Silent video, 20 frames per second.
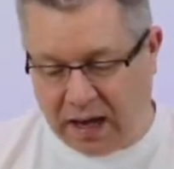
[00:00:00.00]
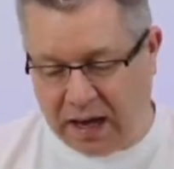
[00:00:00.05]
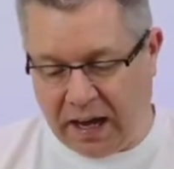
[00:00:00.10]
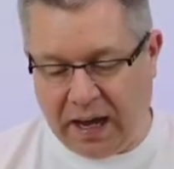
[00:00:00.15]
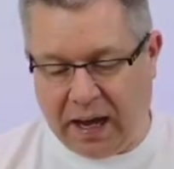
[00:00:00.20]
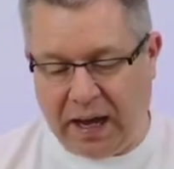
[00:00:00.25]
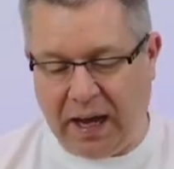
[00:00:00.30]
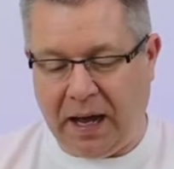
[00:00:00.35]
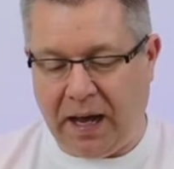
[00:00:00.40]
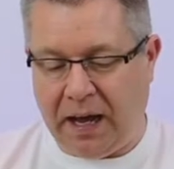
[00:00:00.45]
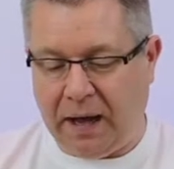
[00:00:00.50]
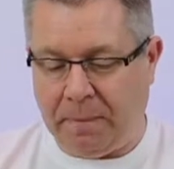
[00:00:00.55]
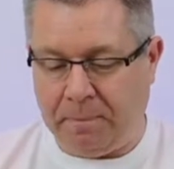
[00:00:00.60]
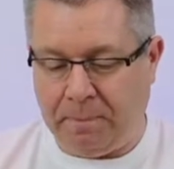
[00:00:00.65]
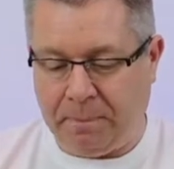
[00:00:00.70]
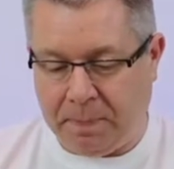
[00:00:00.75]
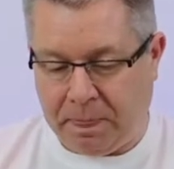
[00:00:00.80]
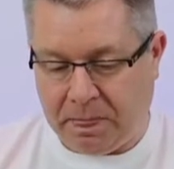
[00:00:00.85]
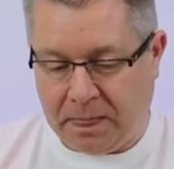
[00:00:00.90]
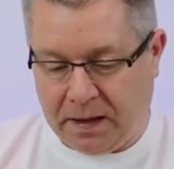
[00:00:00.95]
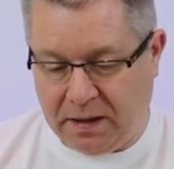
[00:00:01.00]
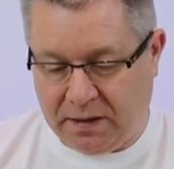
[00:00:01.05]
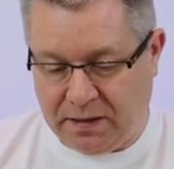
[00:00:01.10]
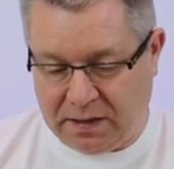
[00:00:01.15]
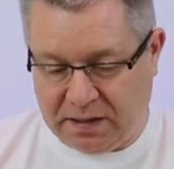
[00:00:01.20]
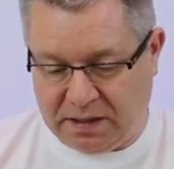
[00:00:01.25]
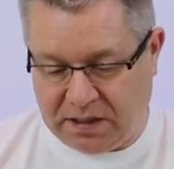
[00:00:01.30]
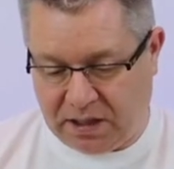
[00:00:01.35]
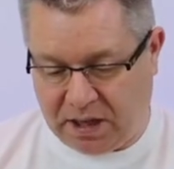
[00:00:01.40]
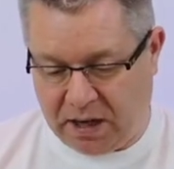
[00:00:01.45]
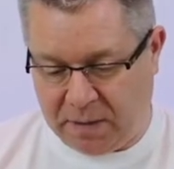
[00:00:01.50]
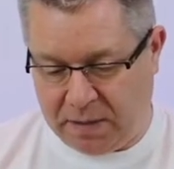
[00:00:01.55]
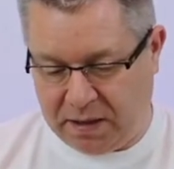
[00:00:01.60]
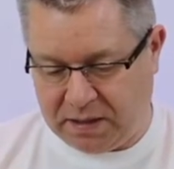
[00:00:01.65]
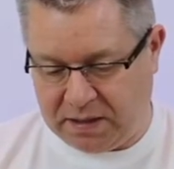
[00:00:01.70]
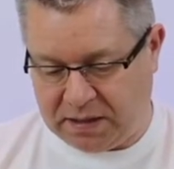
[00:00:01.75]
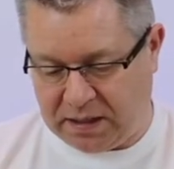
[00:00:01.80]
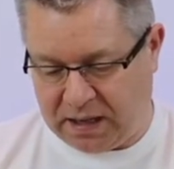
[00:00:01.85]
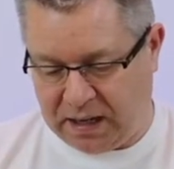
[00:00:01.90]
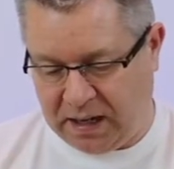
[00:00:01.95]
Um, this time
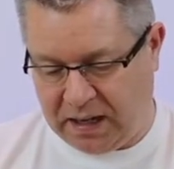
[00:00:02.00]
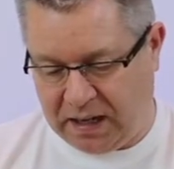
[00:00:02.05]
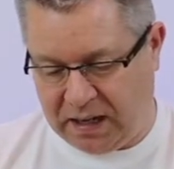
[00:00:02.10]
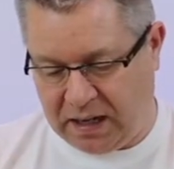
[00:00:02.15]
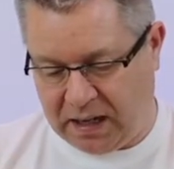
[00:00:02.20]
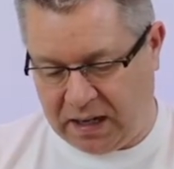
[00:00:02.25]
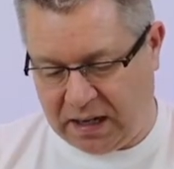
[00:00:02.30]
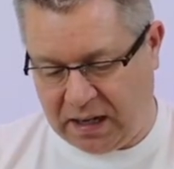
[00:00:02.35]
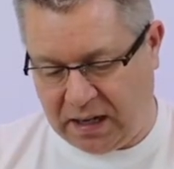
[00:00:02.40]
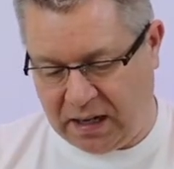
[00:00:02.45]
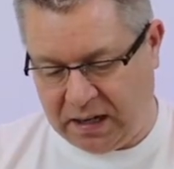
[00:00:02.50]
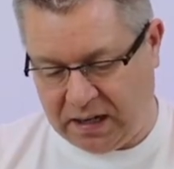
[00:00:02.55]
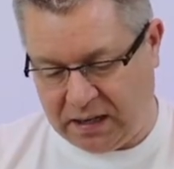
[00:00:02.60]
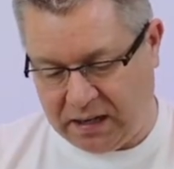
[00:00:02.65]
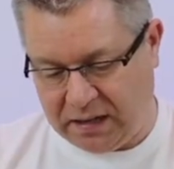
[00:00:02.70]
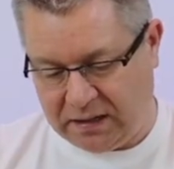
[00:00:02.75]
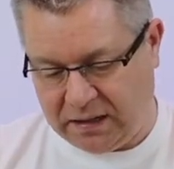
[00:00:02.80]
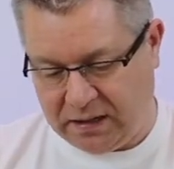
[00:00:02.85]
it's a uh,